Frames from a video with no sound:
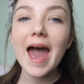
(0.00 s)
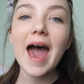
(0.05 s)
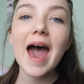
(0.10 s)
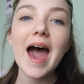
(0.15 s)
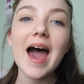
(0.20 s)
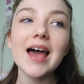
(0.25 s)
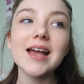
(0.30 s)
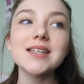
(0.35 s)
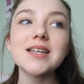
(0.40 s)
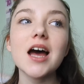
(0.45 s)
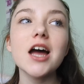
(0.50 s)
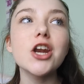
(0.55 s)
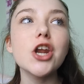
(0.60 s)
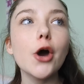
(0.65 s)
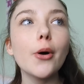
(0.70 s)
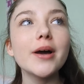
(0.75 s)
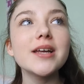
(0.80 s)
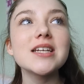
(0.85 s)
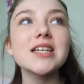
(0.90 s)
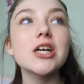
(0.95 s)
and I
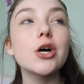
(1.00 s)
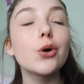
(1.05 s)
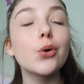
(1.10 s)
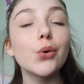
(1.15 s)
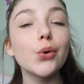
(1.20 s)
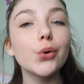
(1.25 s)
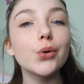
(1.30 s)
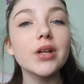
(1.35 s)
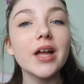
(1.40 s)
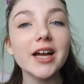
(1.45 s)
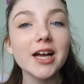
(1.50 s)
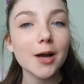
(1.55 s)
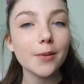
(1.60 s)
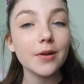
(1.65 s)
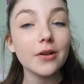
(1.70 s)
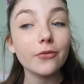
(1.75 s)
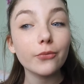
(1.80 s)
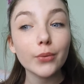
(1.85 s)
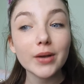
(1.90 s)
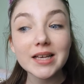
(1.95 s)
know I did a haul a
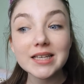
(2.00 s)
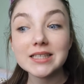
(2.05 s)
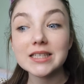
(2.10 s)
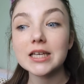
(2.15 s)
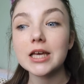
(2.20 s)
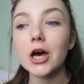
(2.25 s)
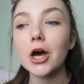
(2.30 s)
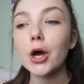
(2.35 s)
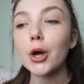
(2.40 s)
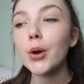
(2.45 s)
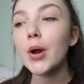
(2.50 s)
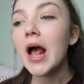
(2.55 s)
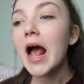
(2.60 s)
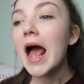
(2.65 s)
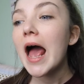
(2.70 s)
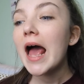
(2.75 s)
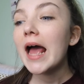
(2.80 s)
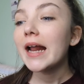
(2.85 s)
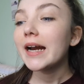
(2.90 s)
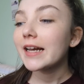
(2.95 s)
couple of weeks ago
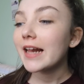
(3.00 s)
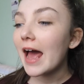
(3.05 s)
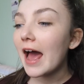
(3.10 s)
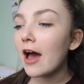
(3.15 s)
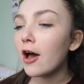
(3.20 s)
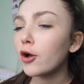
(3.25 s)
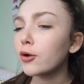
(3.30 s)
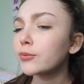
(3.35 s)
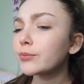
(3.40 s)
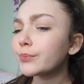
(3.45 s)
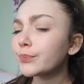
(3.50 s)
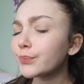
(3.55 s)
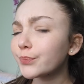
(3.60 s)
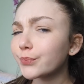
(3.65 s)
now